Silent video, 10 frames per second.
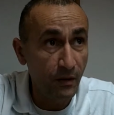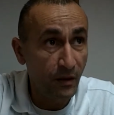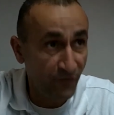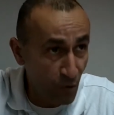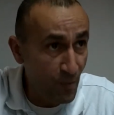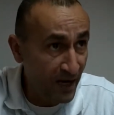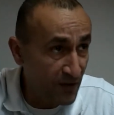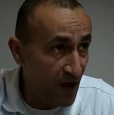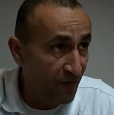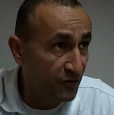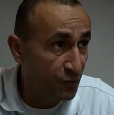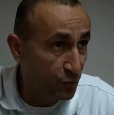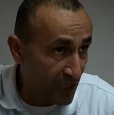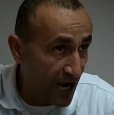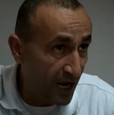if you make the effort to
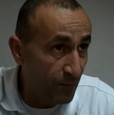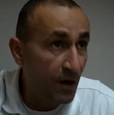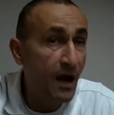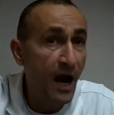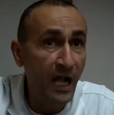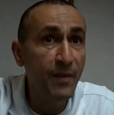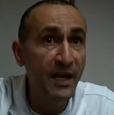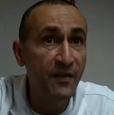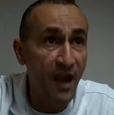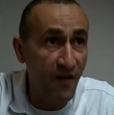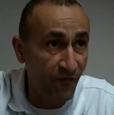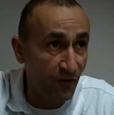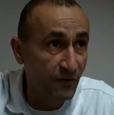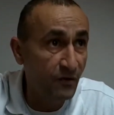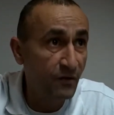climb, I'll make the
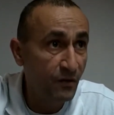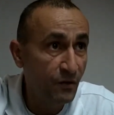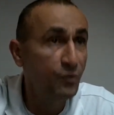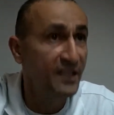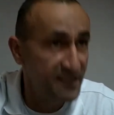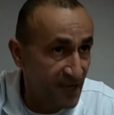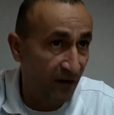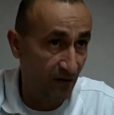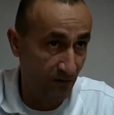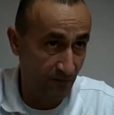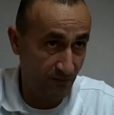effort to descend.